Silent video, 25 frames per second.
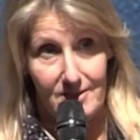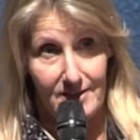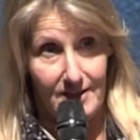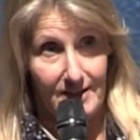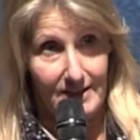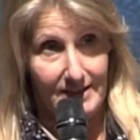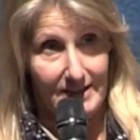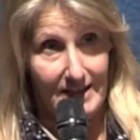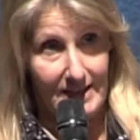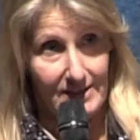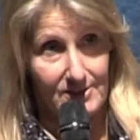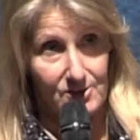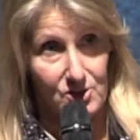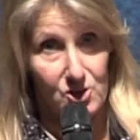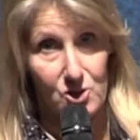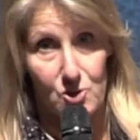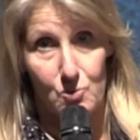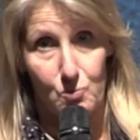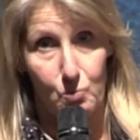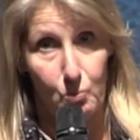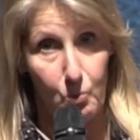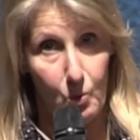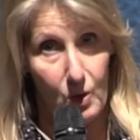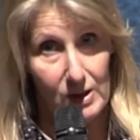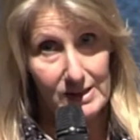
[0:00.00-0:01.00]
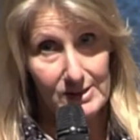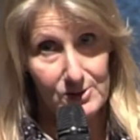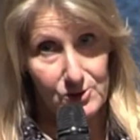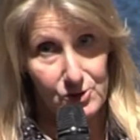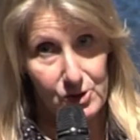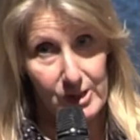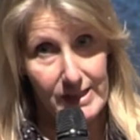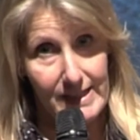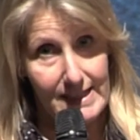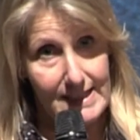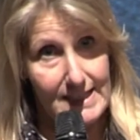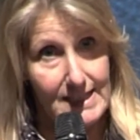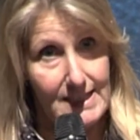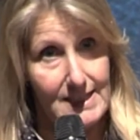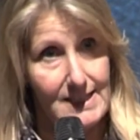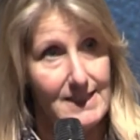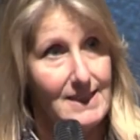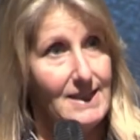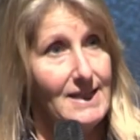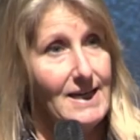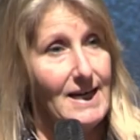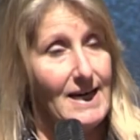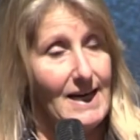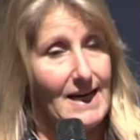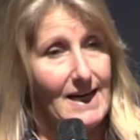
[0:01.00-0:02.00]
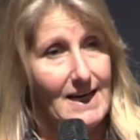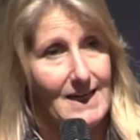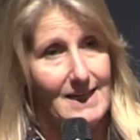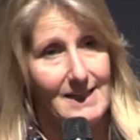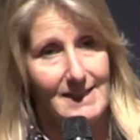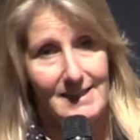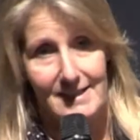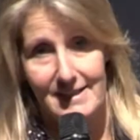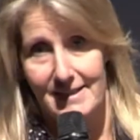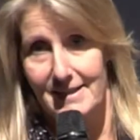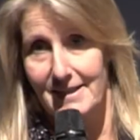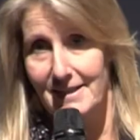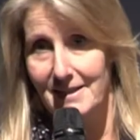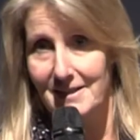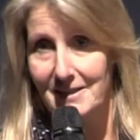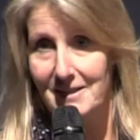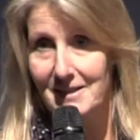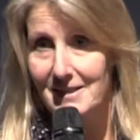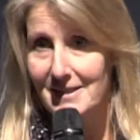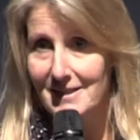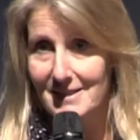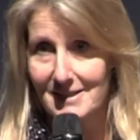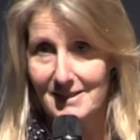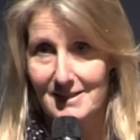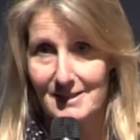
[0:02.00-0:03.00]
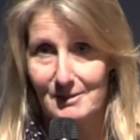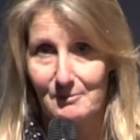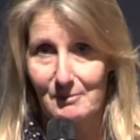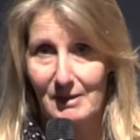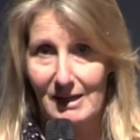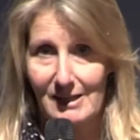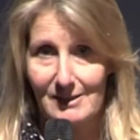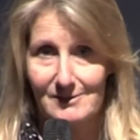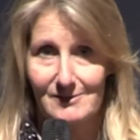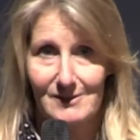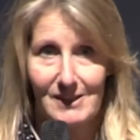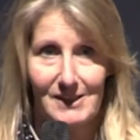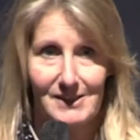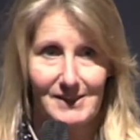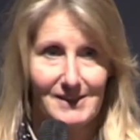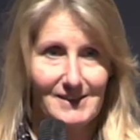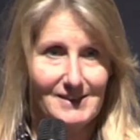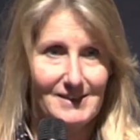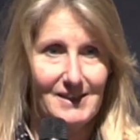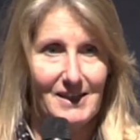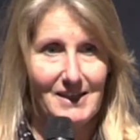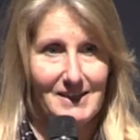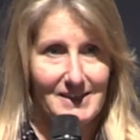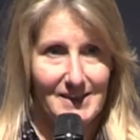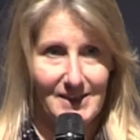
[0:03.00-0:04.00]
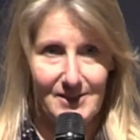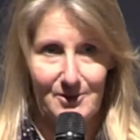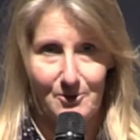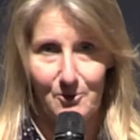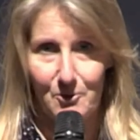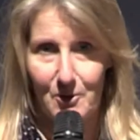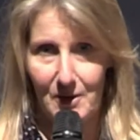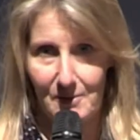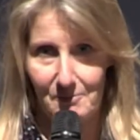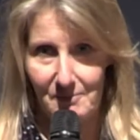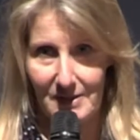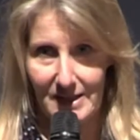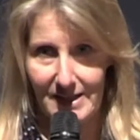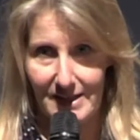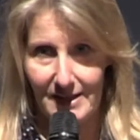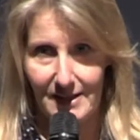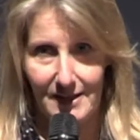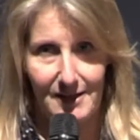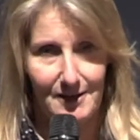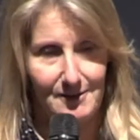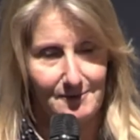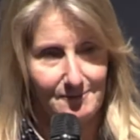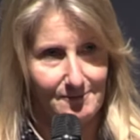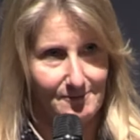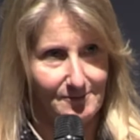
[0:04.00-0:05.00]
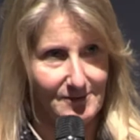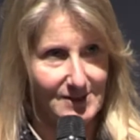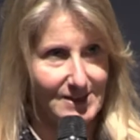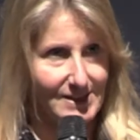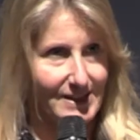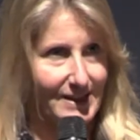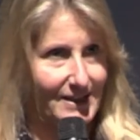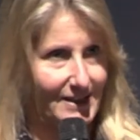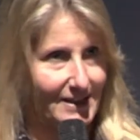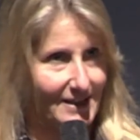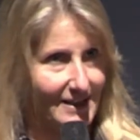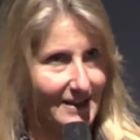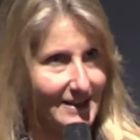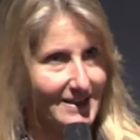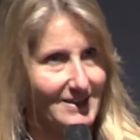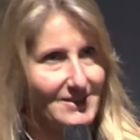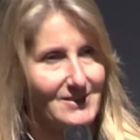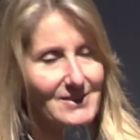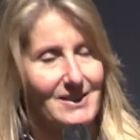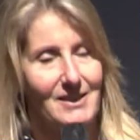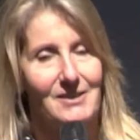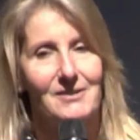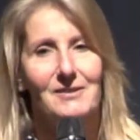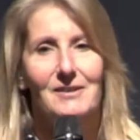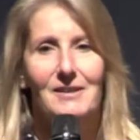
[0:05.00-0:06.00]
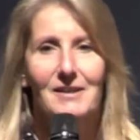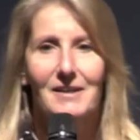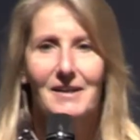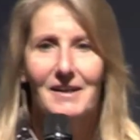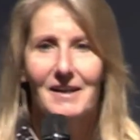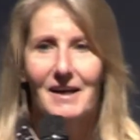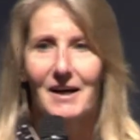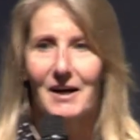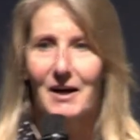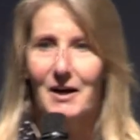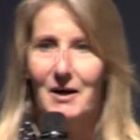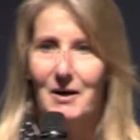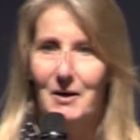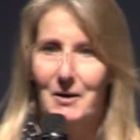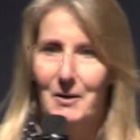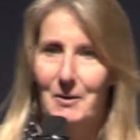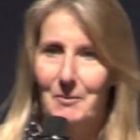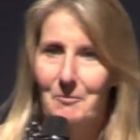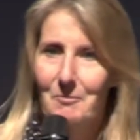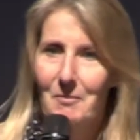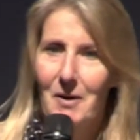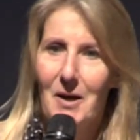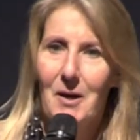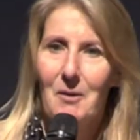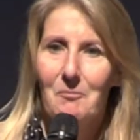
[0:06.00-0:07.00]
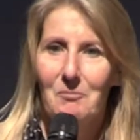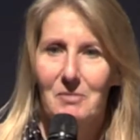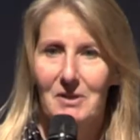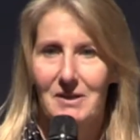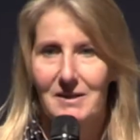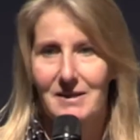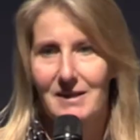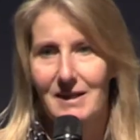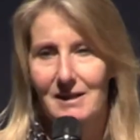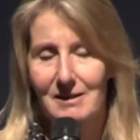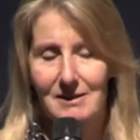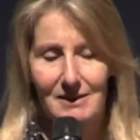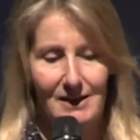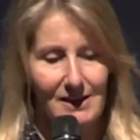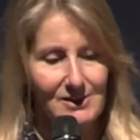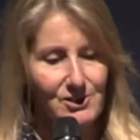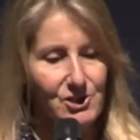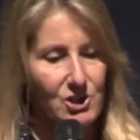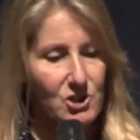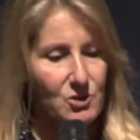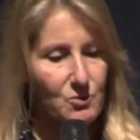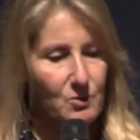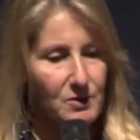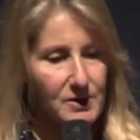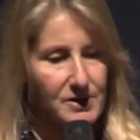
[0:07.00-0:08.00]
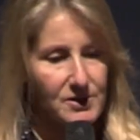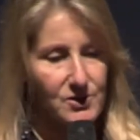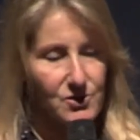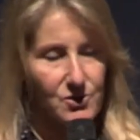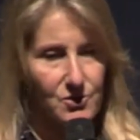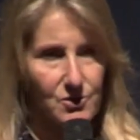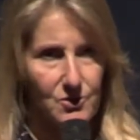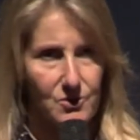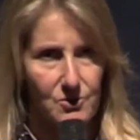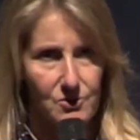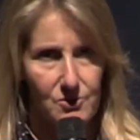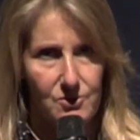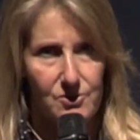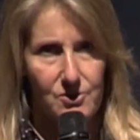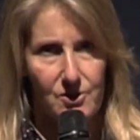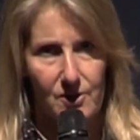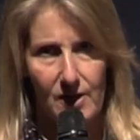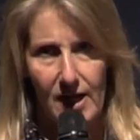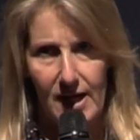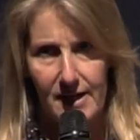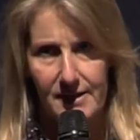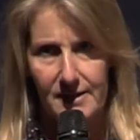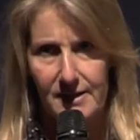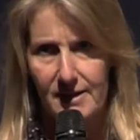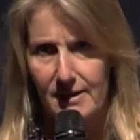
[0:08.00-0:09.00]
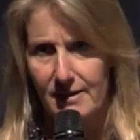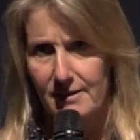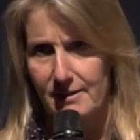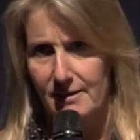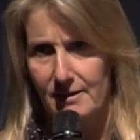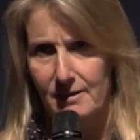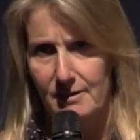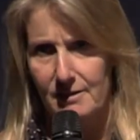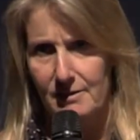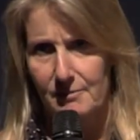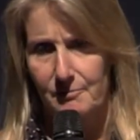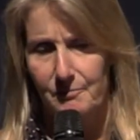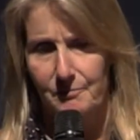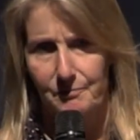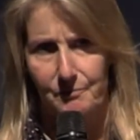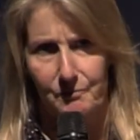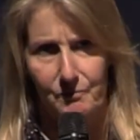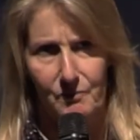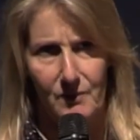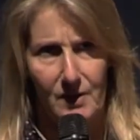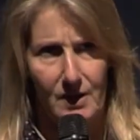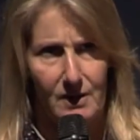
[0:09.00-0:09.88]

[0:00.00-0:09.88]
night and had just one drink, and somehow or other I didn't quite make it home very early. So, but I just wanted to add in,